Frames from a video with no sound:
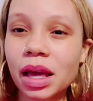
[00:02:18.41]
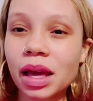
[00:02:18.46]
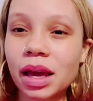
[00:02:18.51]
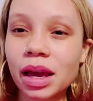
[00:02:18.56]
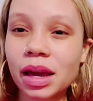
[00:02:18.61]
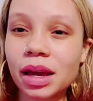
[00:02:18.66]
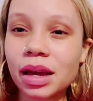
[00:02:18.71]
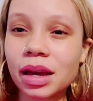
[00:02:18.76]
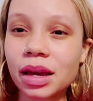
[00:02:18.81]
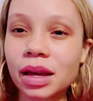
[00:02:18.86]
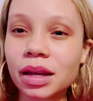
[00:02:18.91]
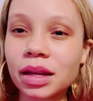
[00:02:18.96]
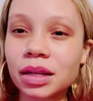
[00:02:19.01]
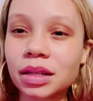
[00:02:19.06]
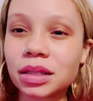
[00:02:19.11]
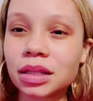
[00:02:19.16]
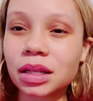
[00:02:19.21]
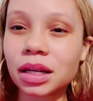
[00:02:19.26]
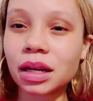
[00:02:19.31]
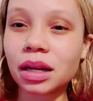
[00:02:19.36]

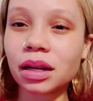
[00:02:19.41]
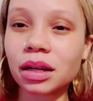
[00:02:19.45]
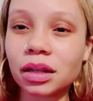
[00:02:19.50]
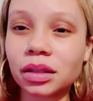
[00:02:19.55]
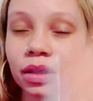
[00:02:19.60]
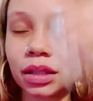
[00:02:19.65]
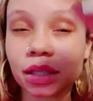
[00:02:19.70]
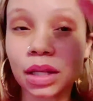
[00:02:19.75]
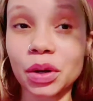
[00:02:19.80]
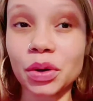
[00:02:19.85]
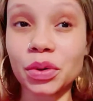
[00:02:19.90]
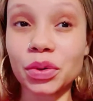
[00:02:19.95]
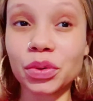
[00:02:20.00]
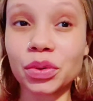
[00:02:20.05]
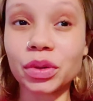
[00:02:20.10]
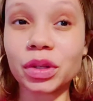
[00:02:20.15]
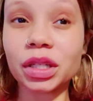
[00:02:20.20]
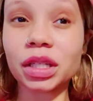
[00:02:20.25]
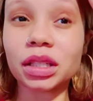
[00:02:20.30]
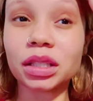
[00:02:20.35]
And
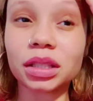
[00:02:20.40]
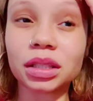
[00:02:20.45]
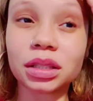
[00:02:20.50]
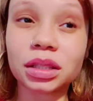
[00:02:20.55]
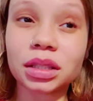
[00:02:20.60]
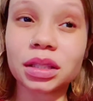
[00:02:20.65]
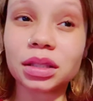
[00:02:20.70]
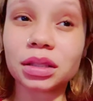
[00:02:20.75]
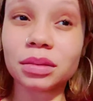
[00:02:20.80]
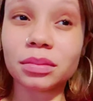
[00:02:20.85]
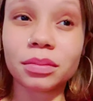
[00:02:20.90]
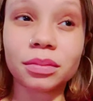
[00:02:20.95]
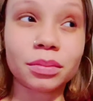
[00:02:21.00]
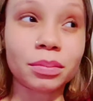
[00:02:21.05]
so it's